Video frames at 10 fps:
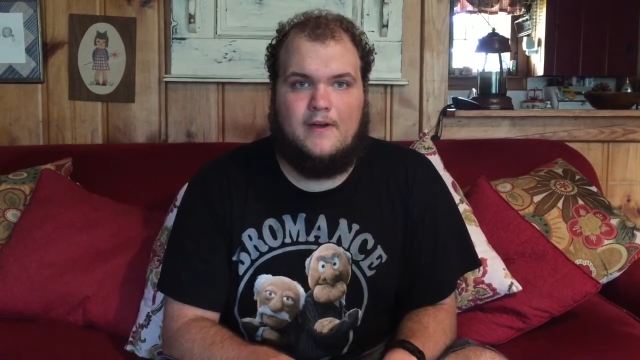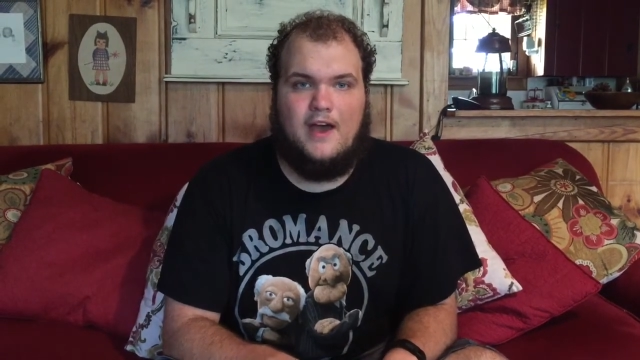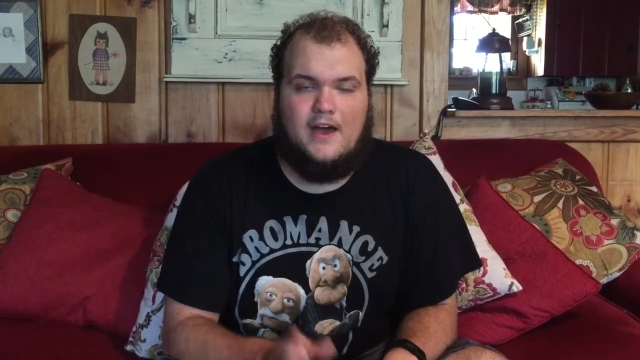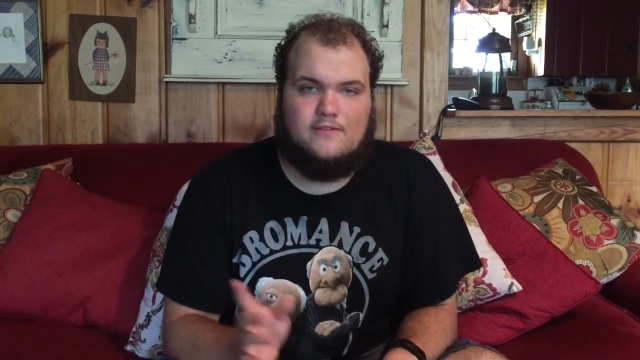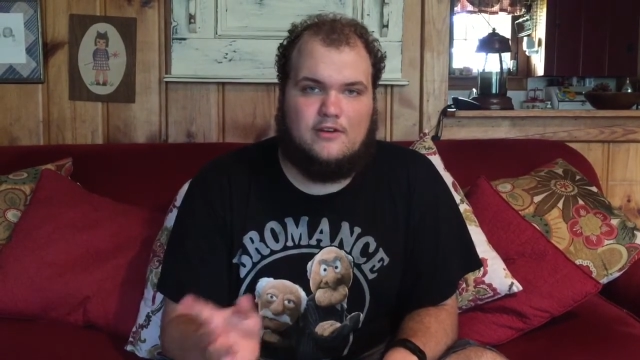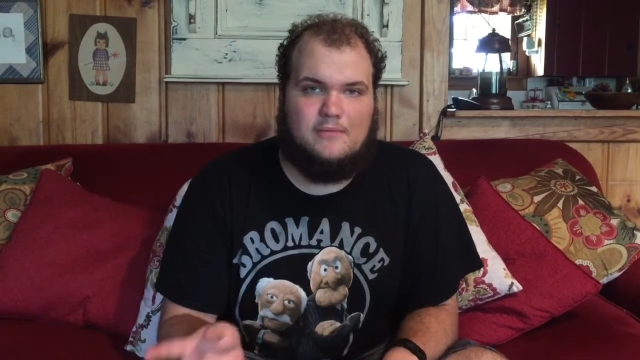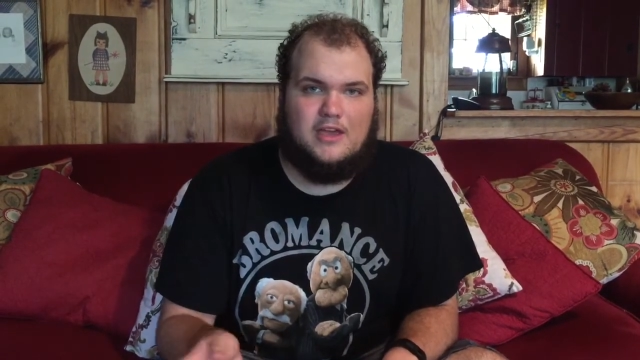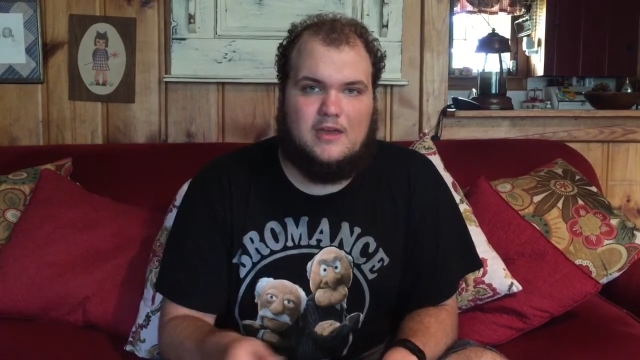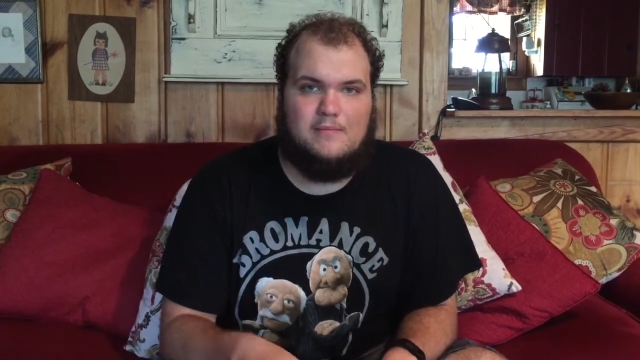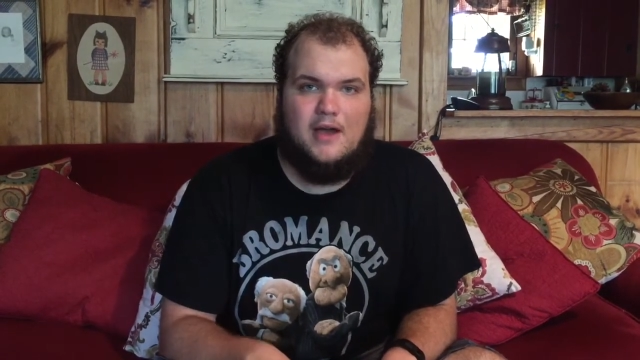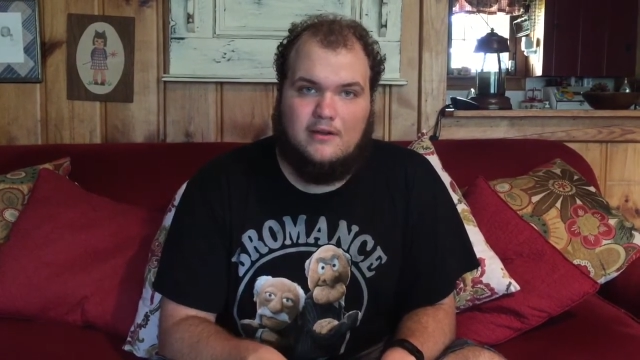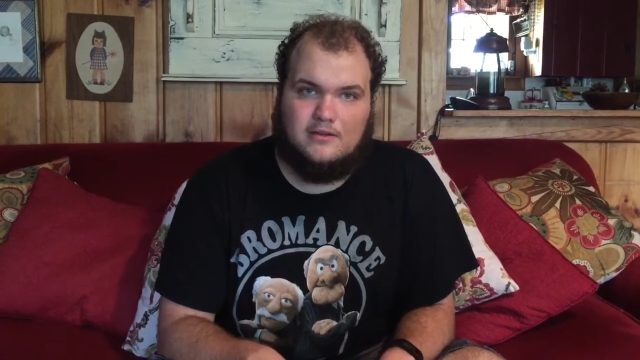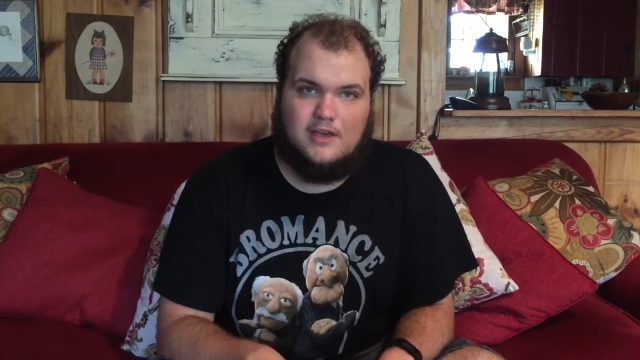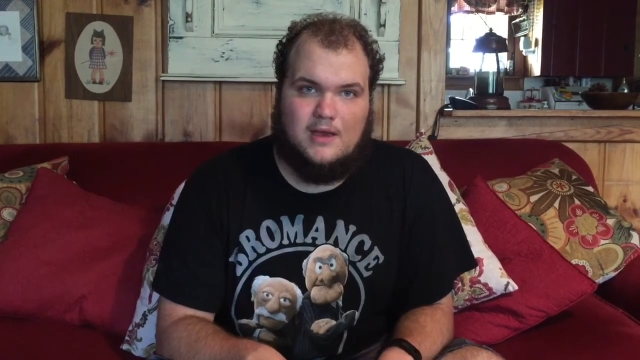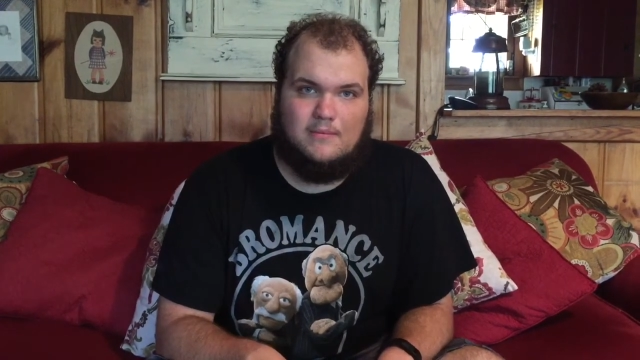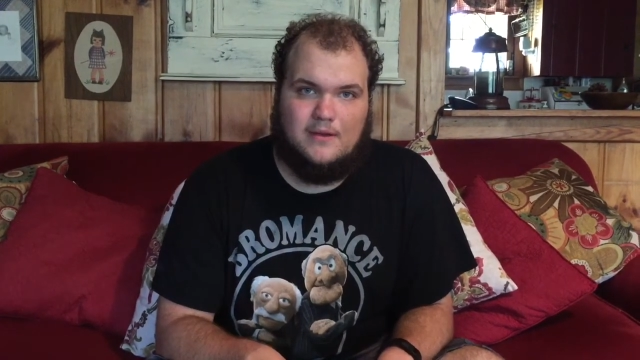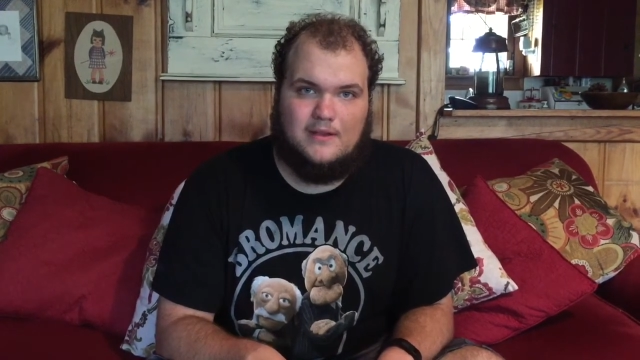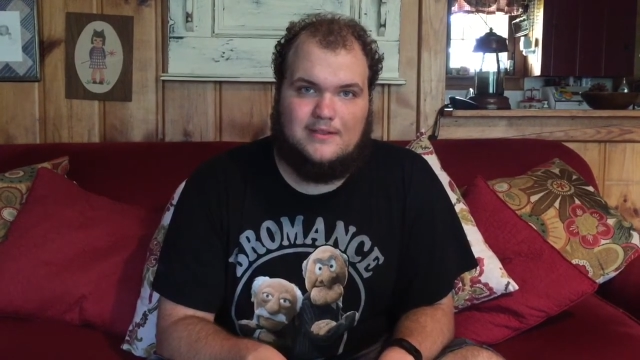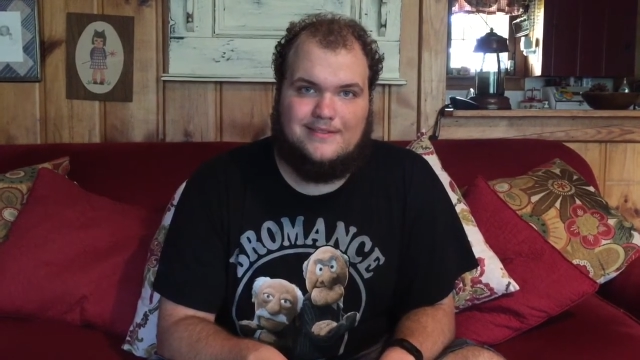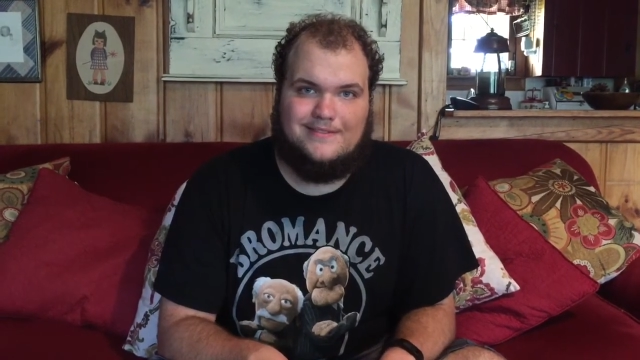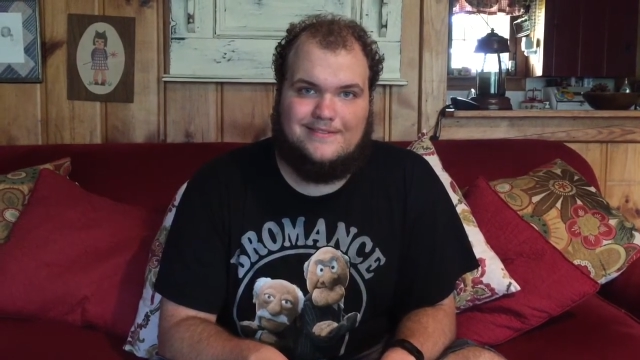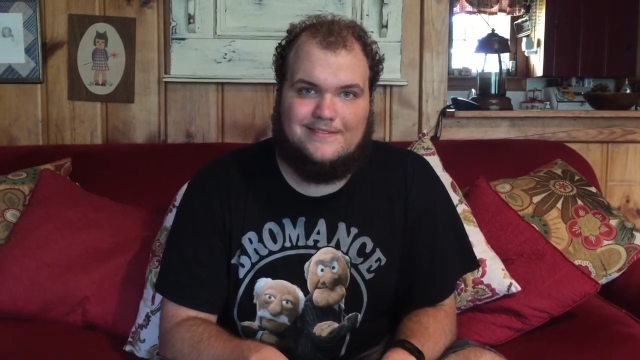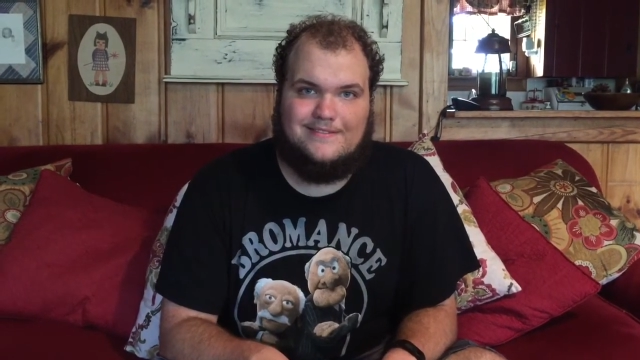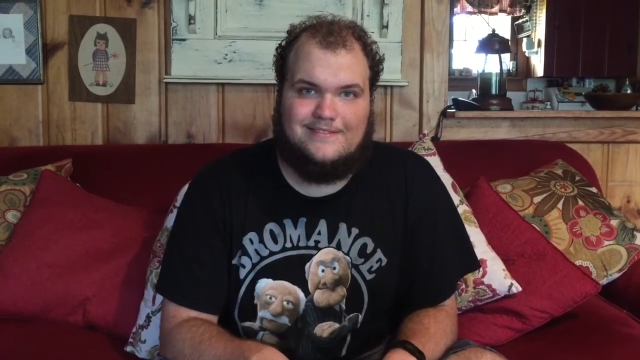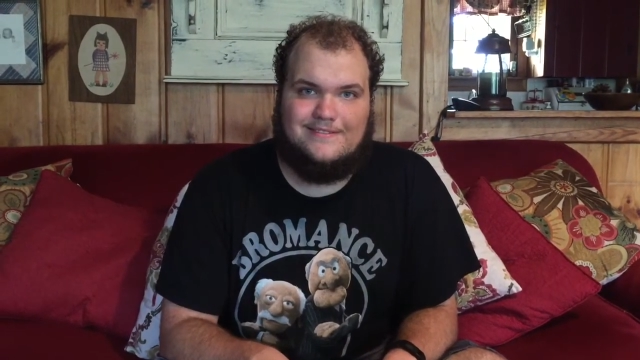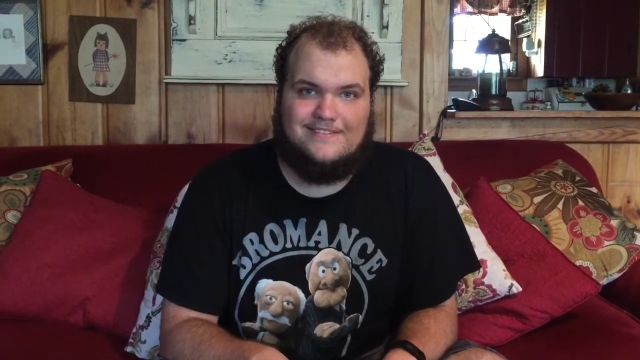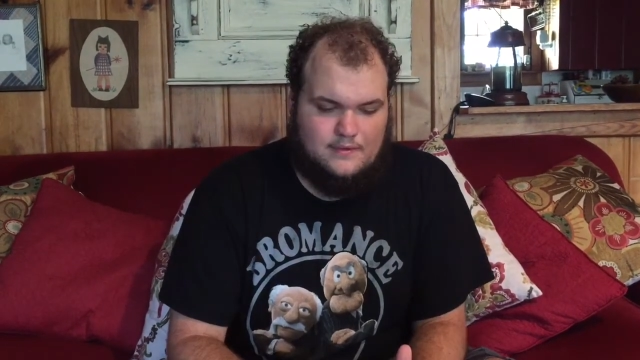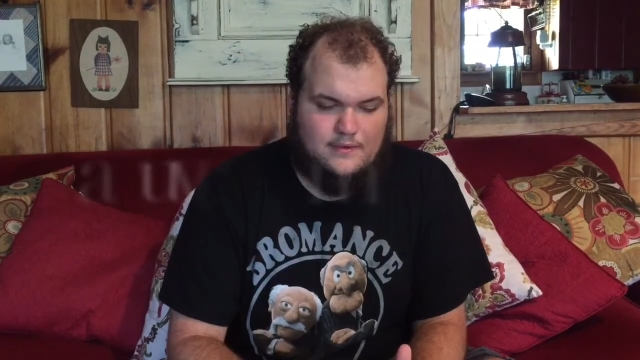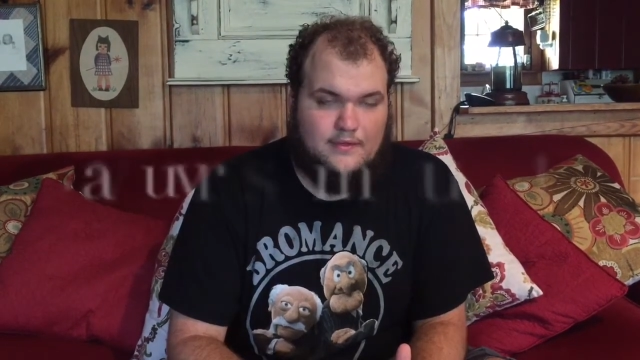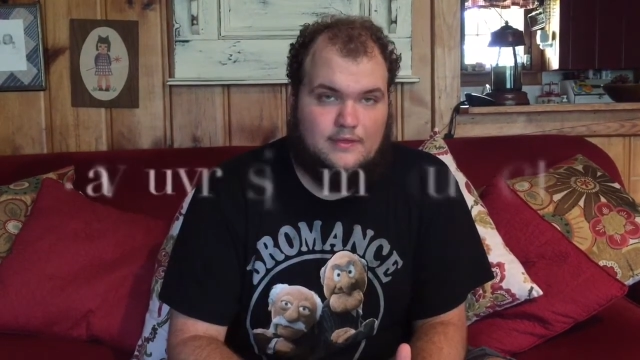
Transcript: after Mickey Mouse came in.